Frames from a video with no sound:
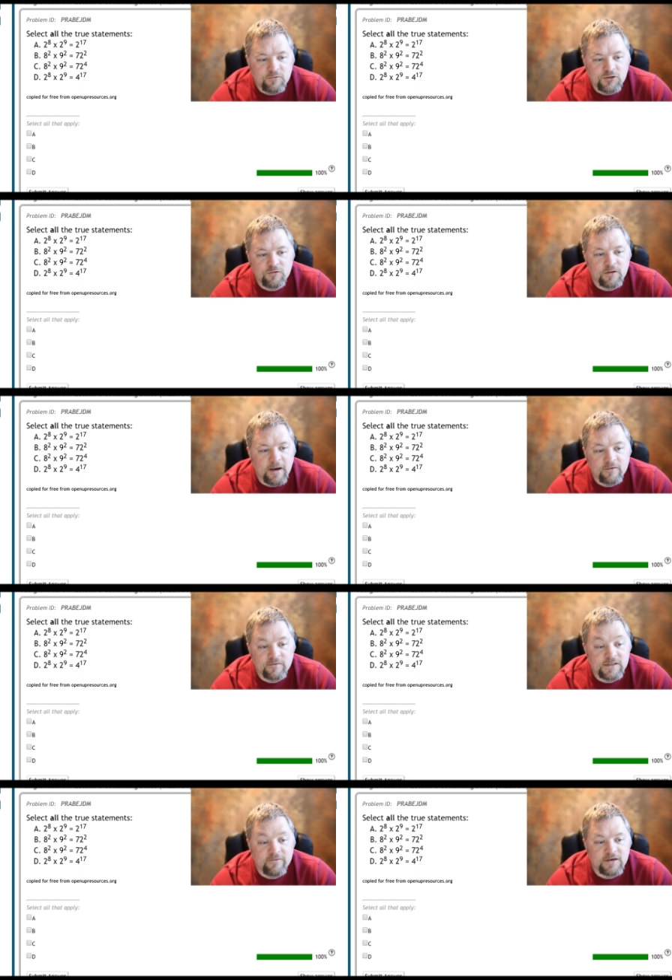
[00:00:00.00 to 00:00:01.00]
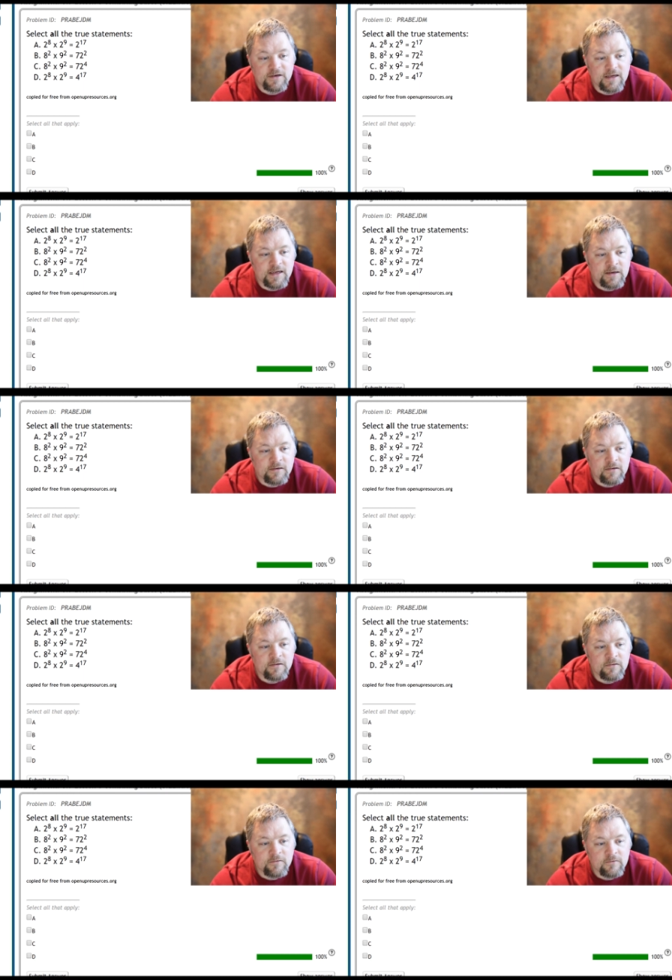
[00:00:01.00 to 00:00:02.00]
Or you can just work with the
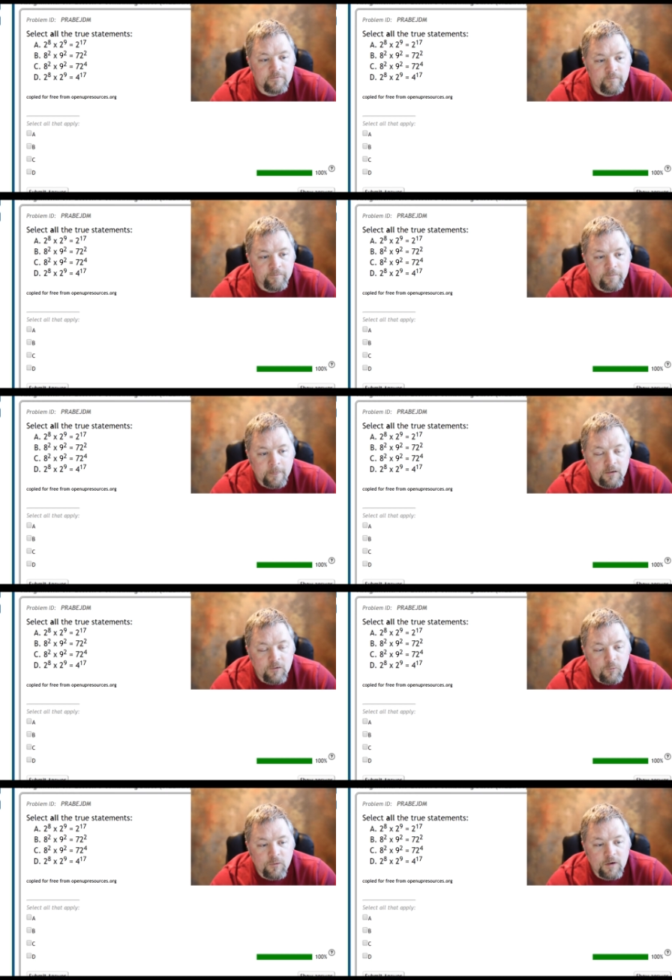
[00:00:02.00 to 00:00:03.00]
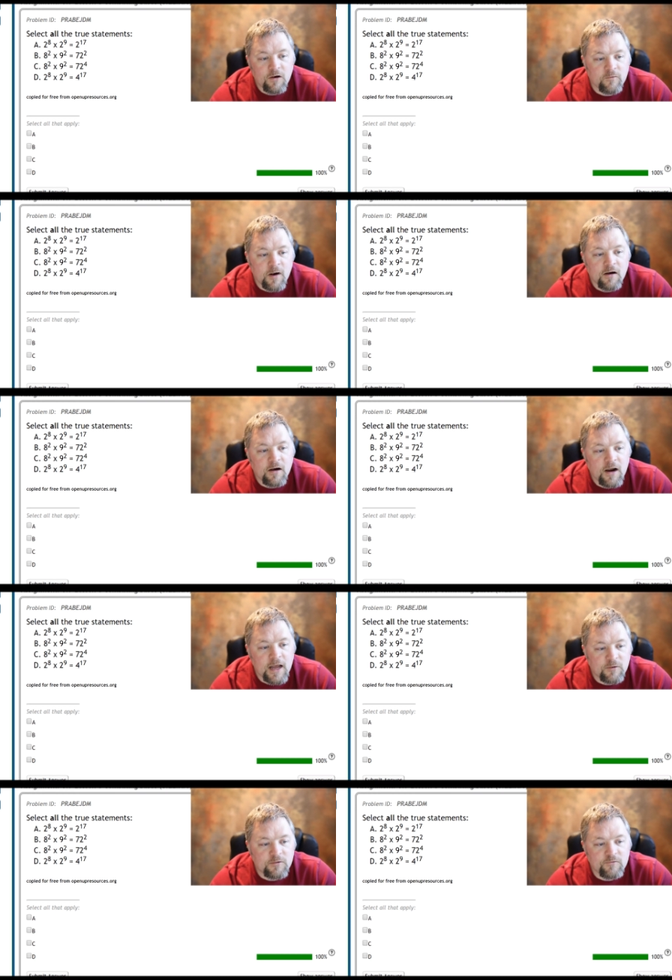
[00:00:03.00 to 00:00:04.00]
rules that we have been working
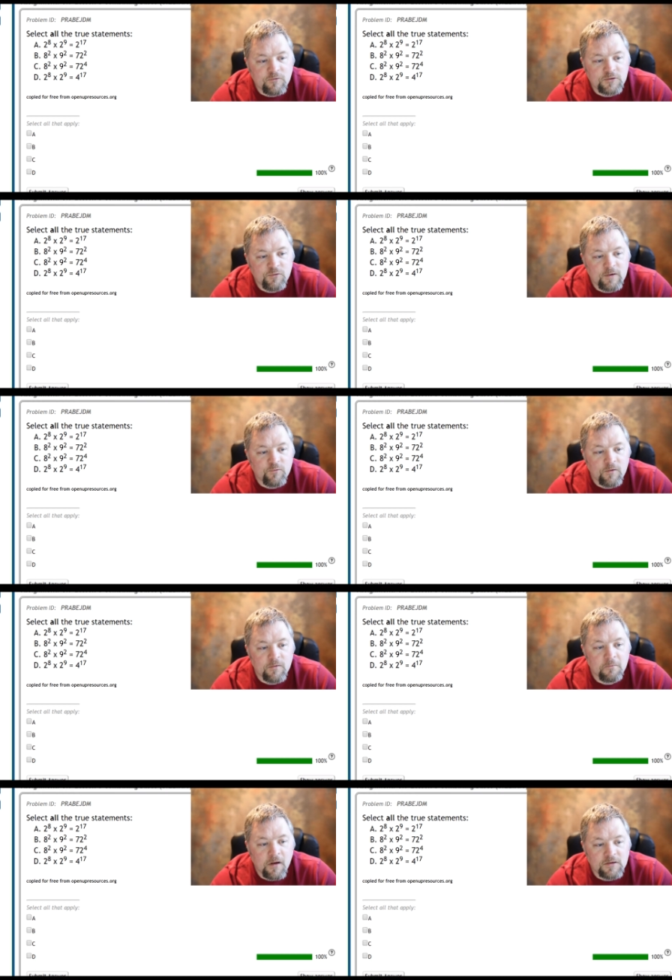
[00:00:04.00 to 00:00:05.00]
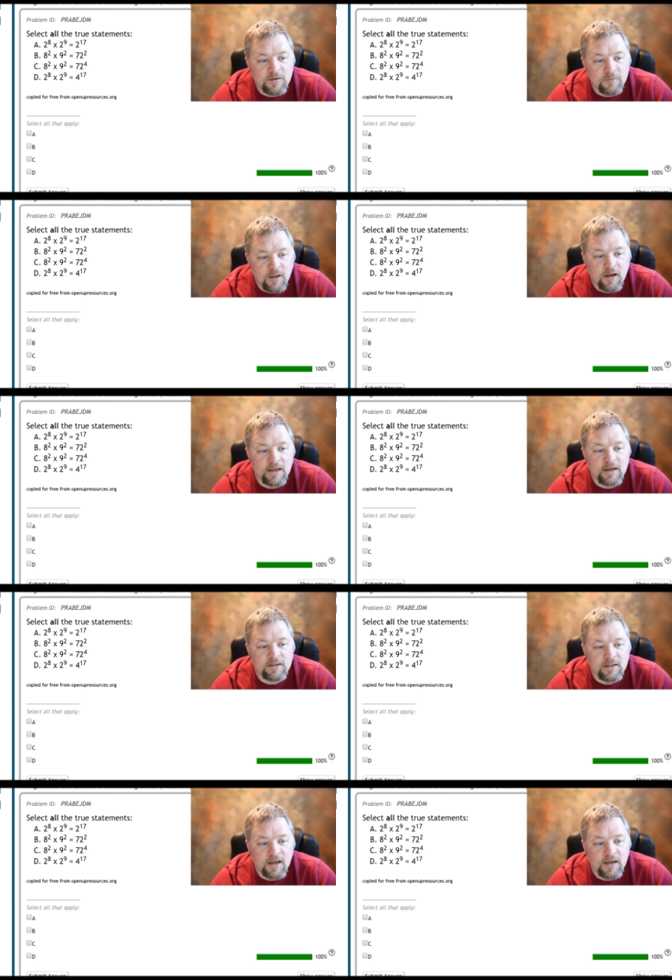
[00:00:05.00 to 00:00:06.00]
with. The first problem here says 2 to
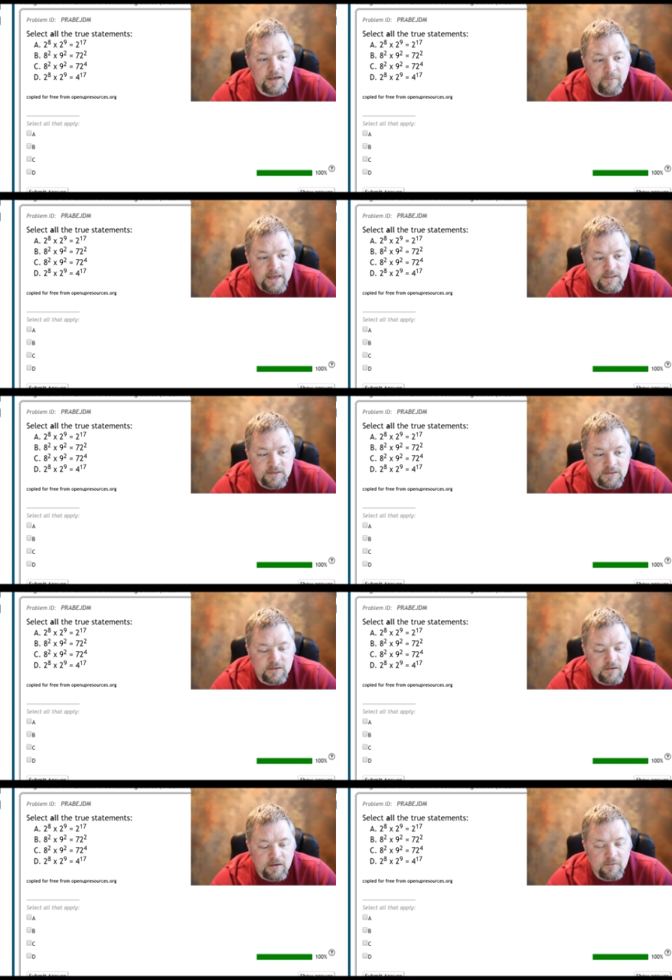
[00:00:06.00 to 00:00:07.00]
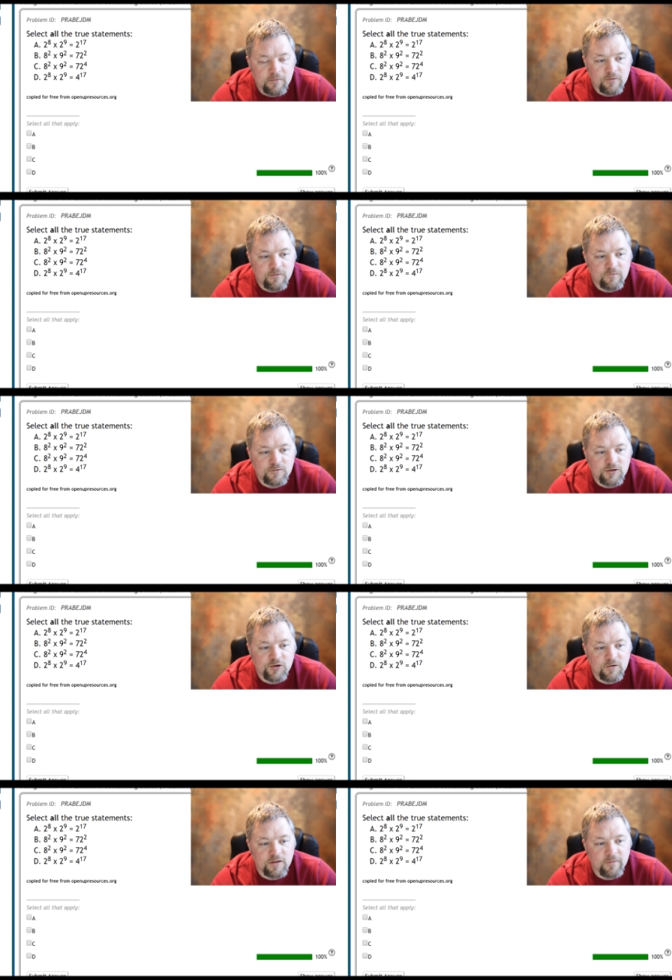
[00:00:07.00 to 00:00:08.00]
the 8th times 2 to the
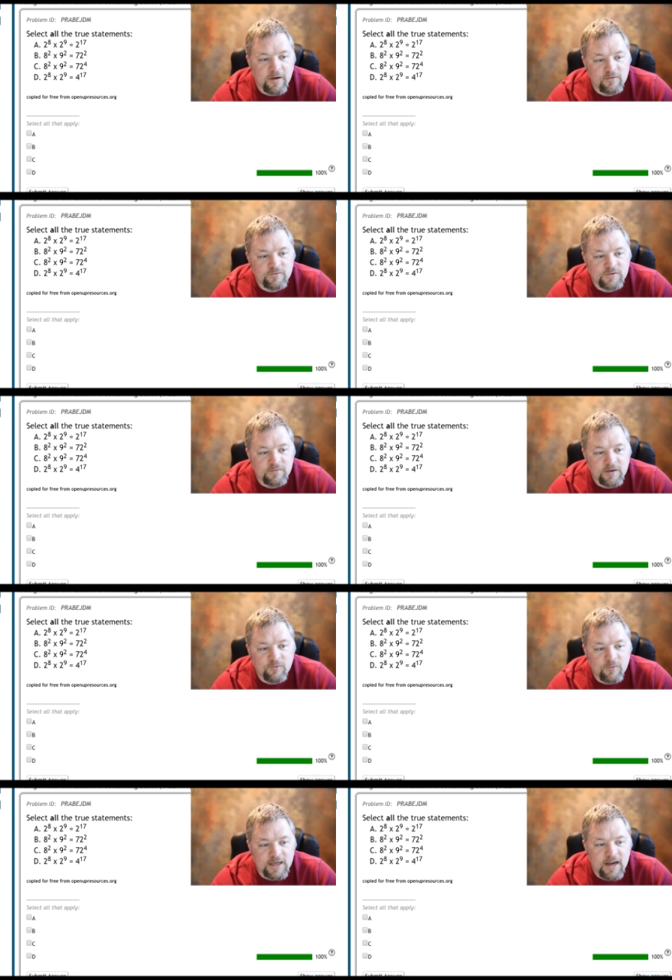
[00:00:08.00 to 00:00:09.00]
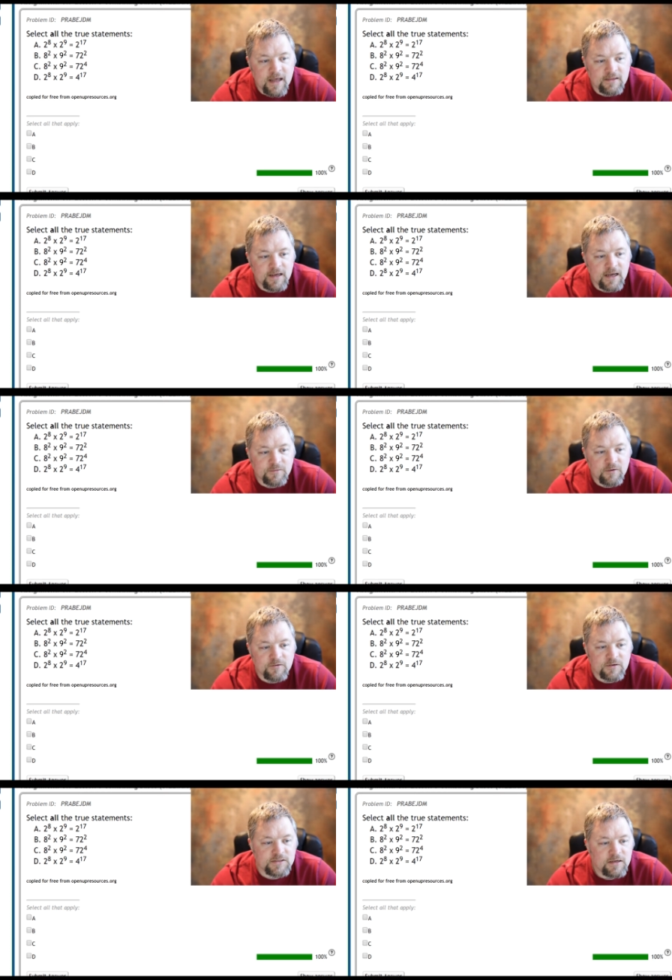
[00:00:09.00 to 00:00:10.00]
9th equals 2 to the power of
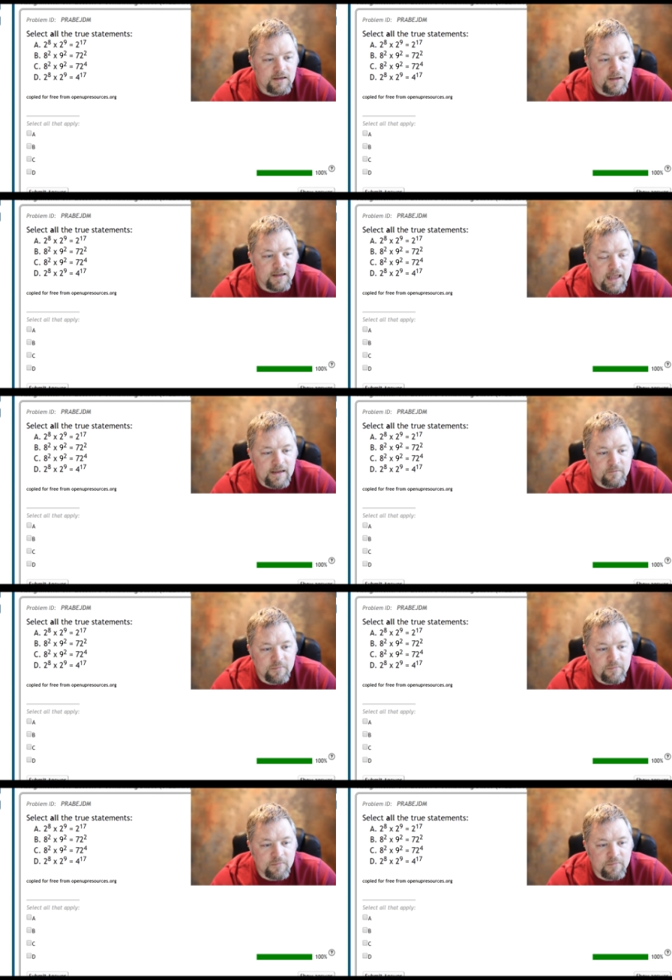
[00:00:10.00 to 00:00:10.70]
17.